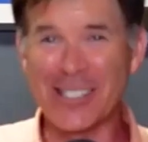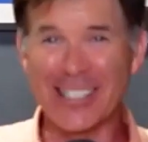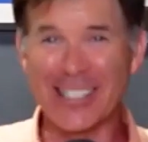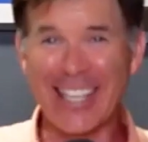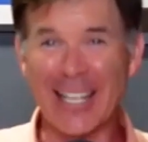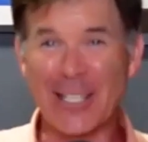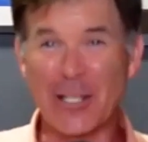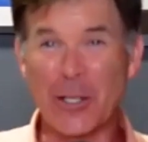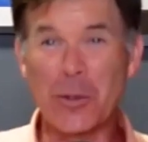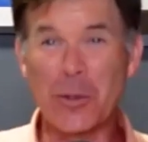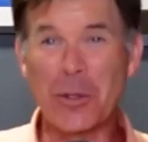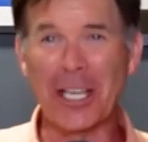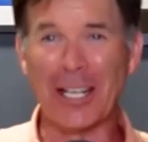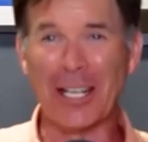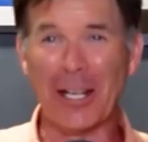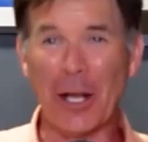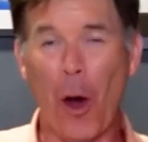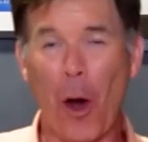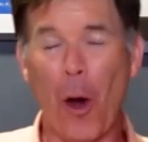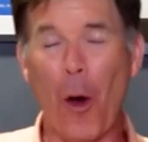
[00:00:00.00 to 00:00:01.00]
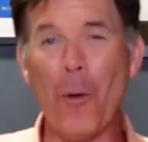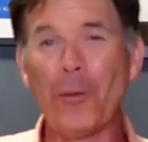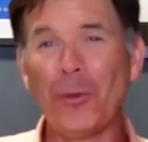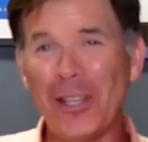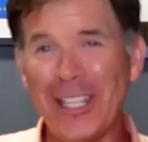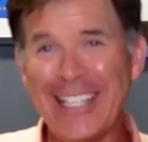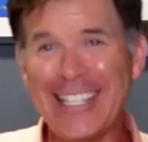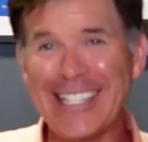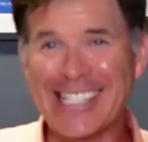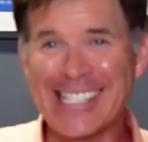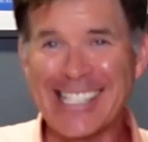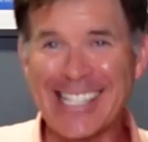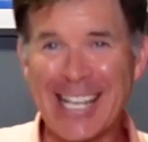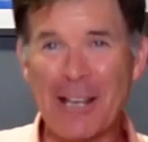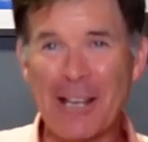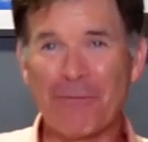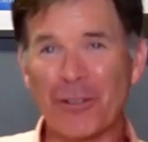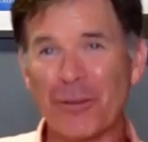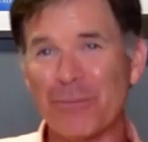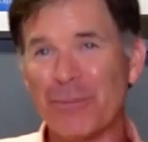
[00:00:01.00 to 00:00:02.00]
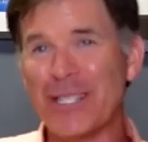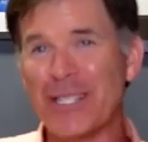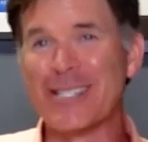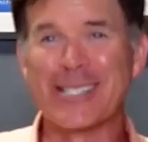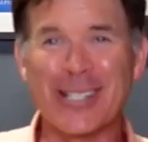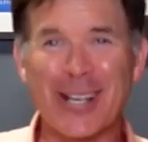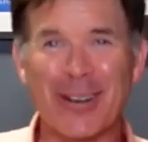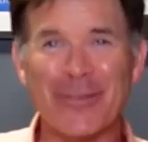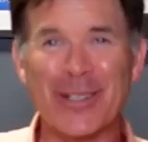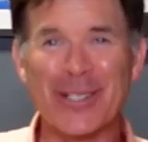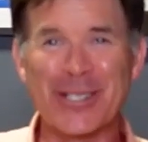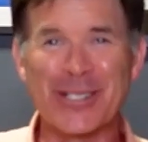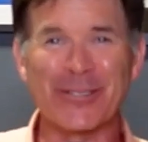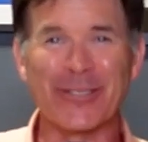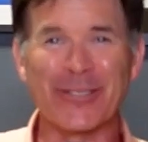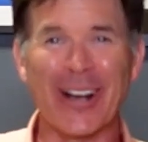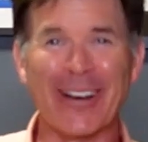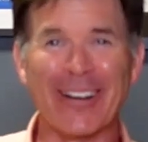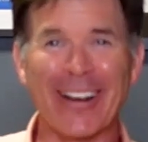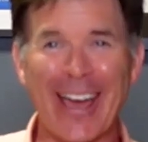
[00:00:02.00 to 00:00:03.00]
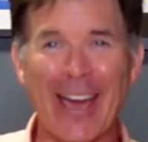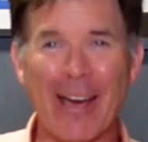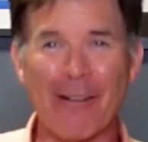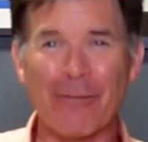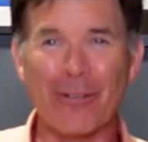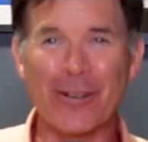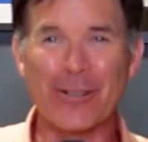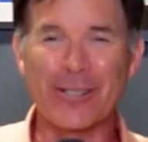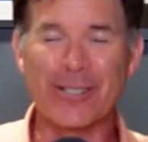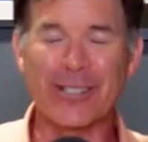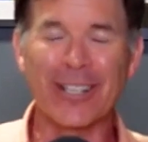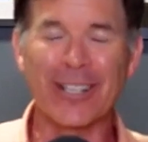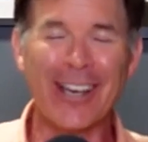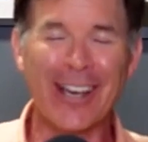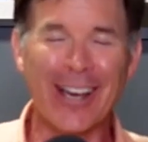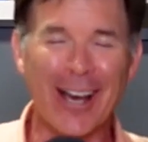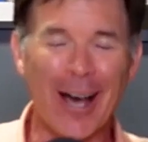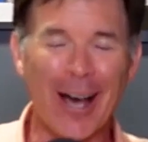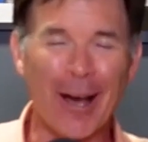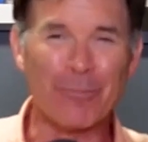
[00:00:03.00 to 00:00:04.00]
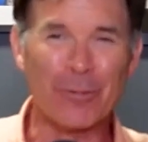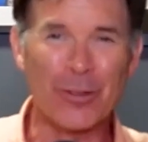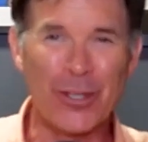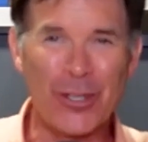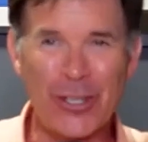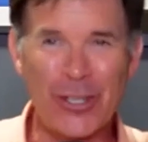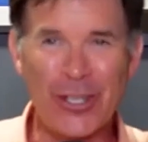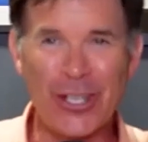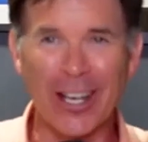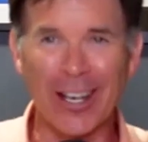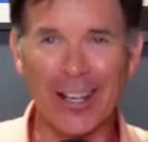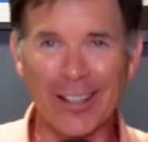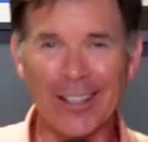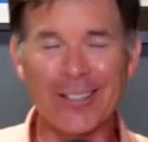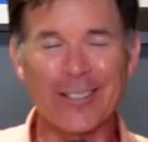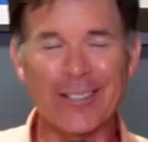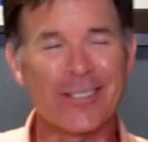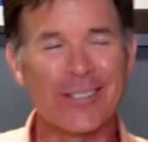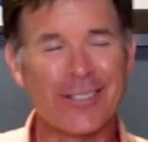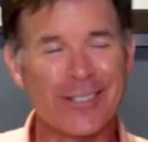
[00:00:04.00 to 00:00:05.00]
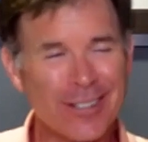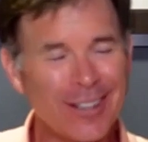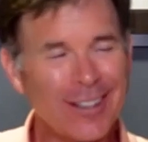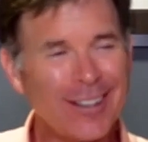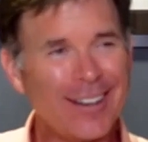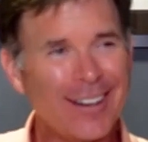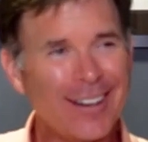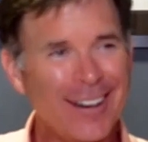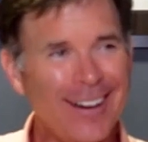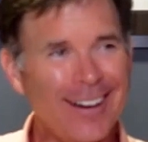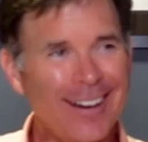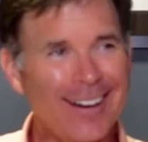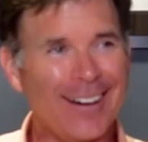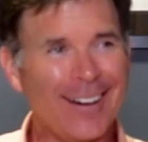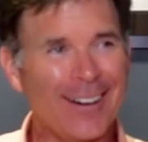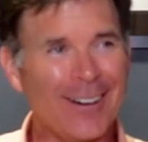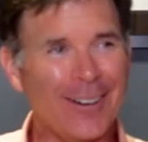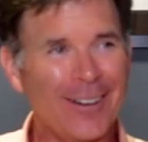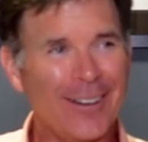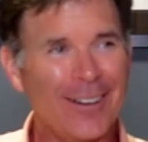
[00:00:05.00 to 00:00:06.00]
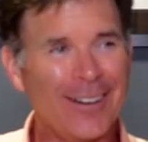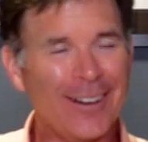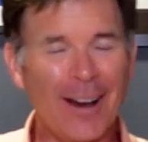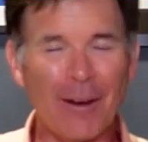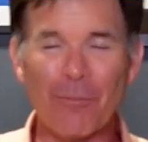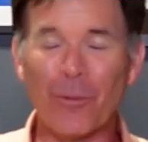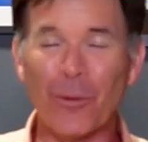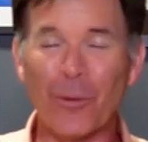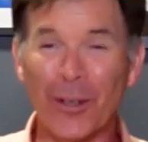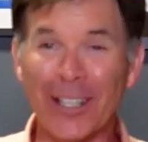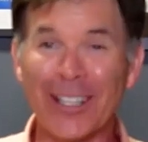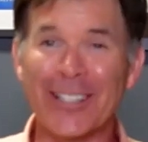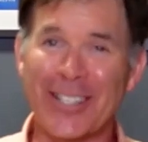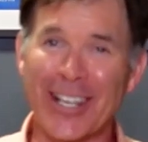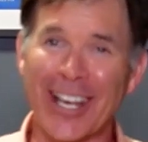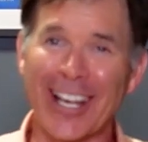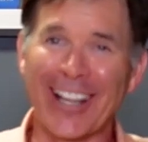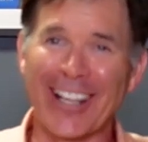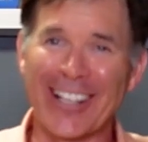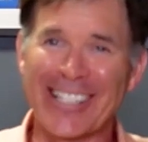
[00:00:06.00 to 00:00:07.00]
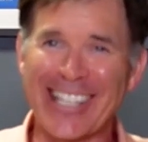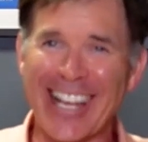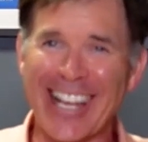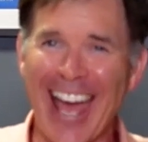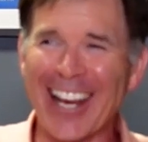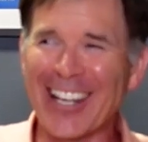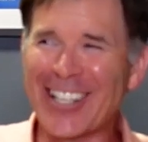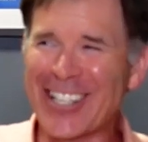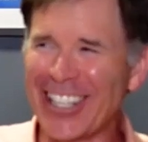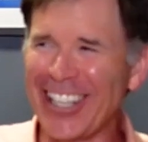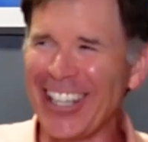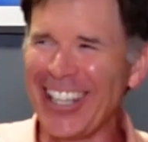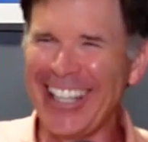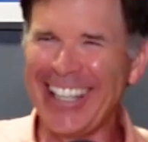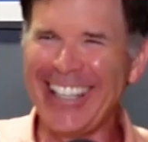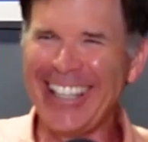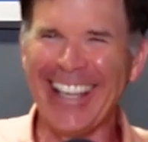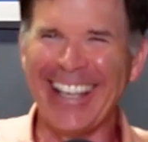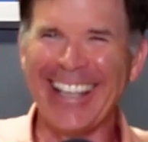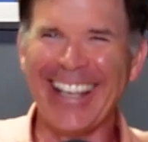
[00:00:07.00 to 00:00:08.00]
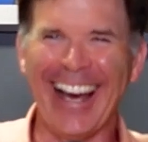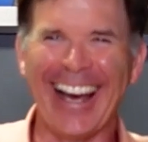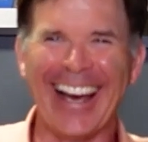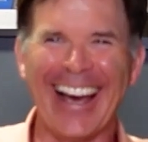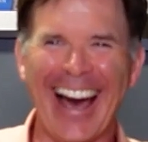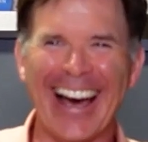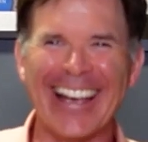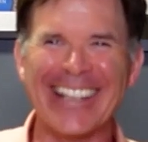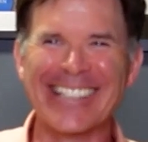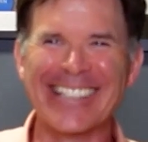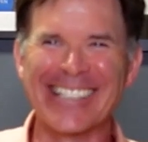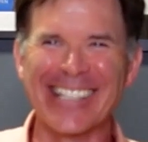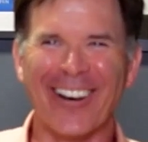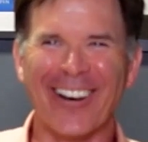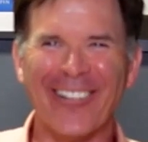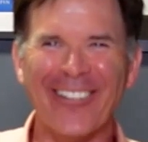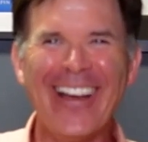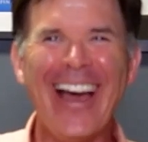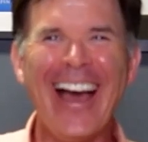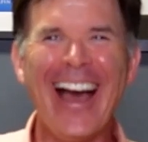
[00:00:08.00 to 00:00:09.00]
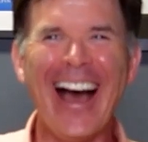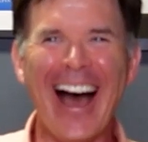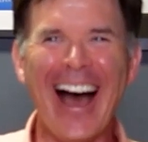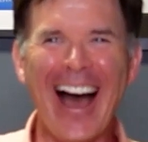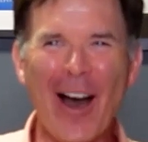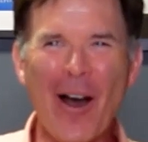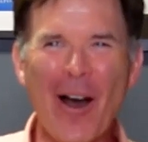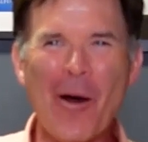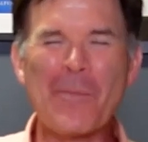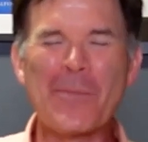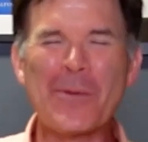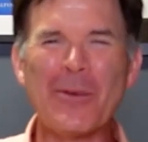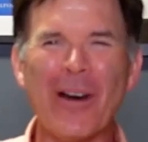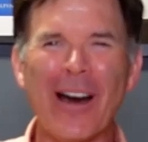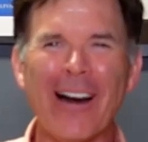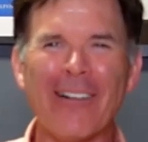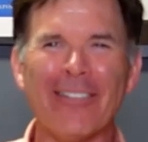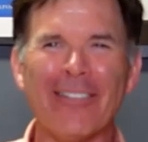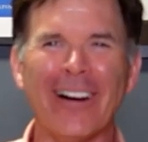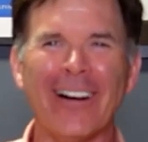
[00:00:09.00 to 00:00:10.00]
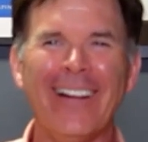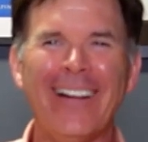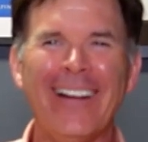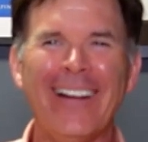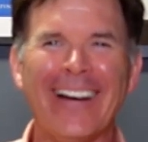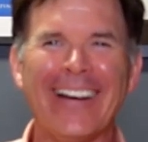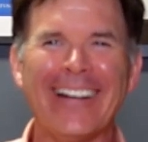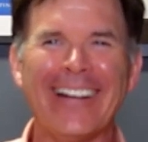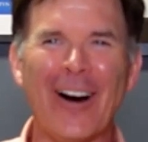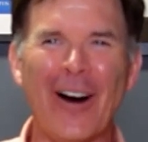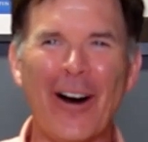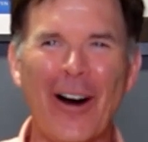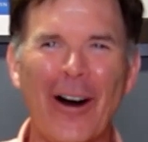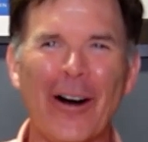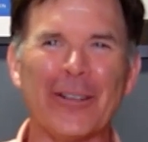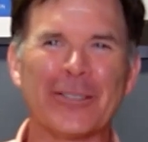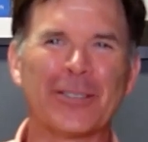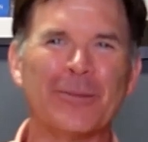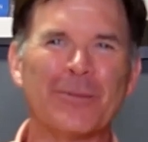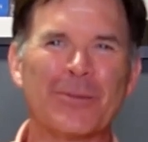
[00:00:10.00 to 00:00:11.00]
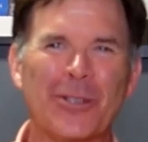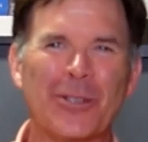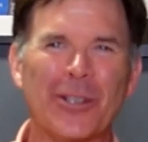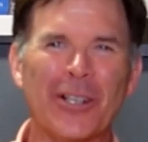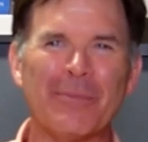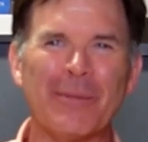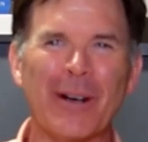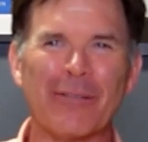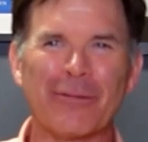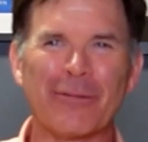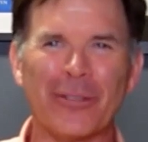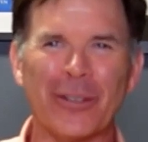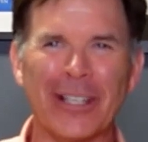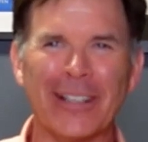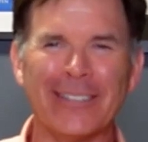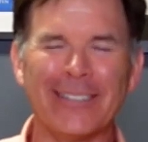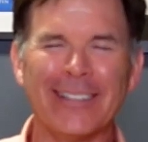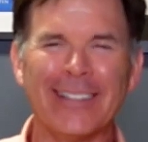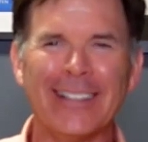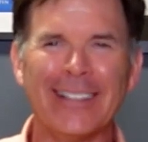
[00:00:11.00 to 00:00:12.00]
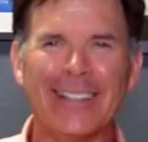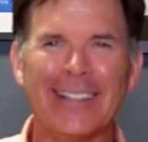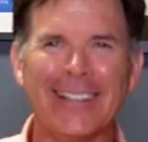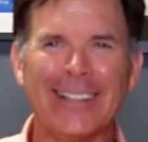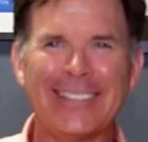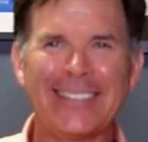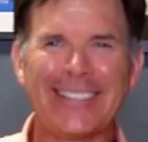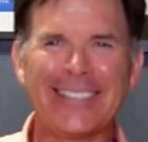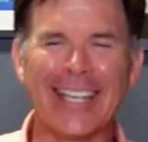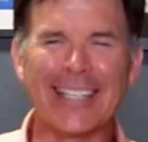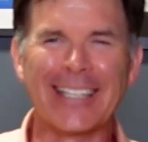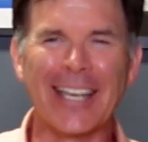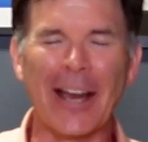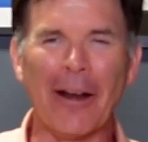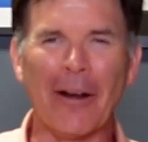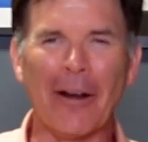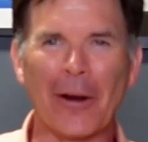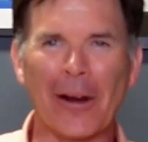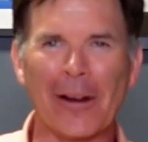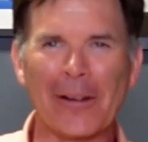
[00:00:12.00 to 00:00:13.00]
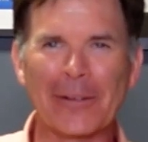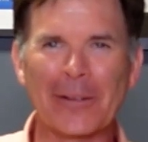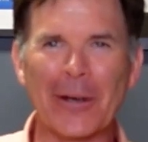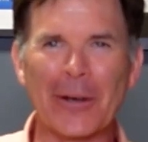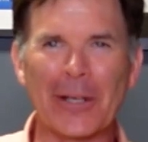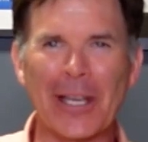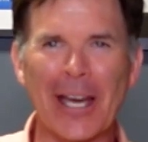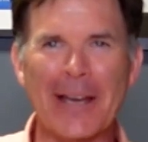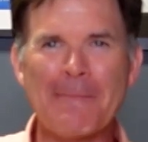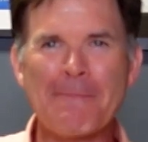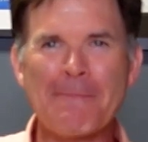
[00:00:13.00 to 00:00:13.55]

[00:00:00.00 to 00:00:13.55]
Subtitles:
that you can only see from these summits around Everest. I'm jealous. I'm really jealous, actually. So I hope you have an awesome trip, my friend. Take care. All right. Okay.